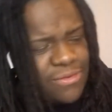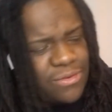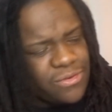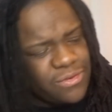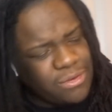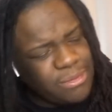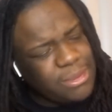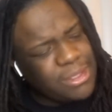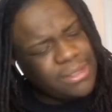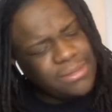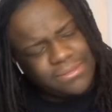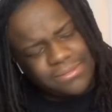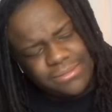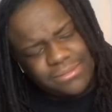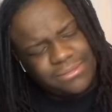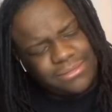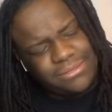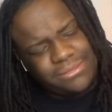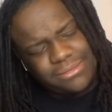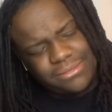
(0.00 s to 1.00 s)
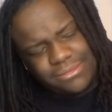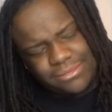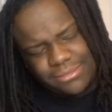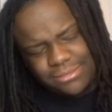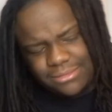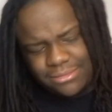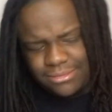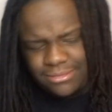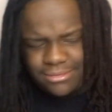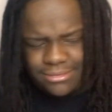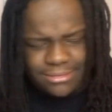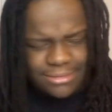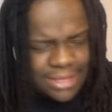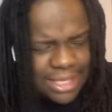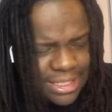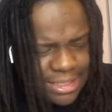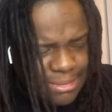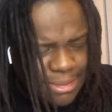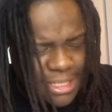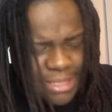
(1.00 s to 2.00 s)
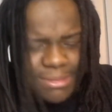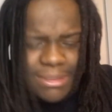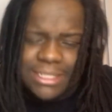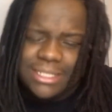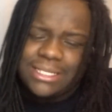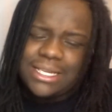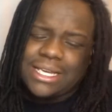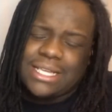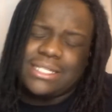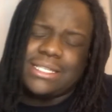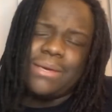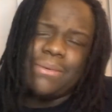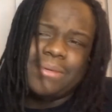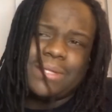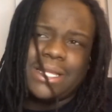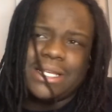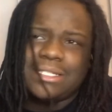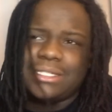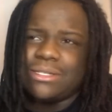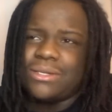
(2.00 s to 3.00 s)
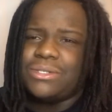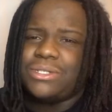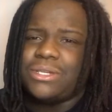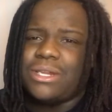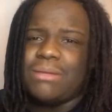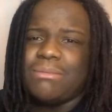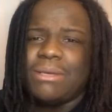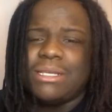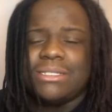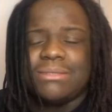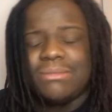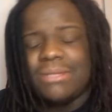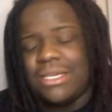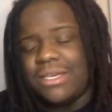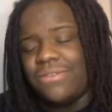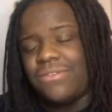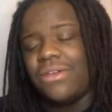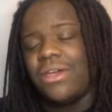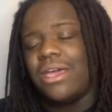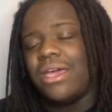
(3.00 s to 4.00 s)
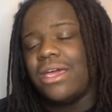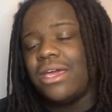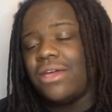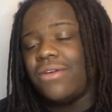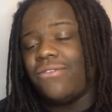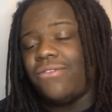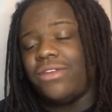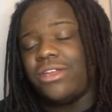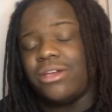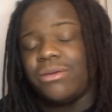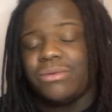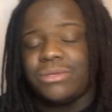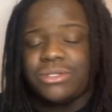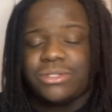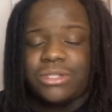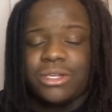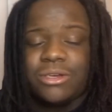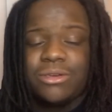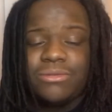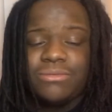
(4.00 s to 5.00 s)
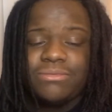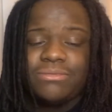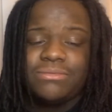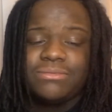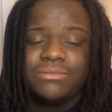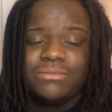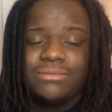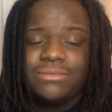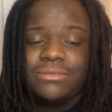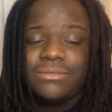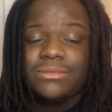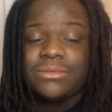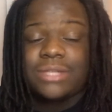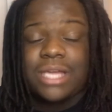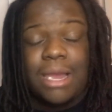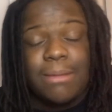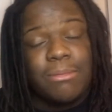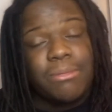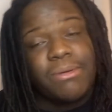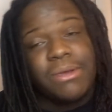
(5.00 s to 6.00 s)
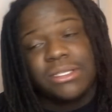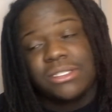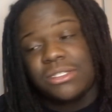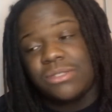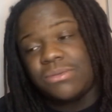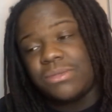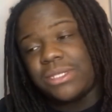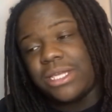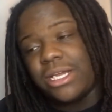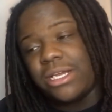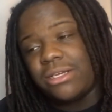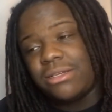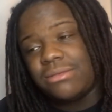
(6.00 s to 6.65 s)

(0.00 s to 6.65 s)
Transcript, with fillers: You feel me? And that's about as much as I can say with that. Just go show that man some love. Video was dope. Camera presence was there.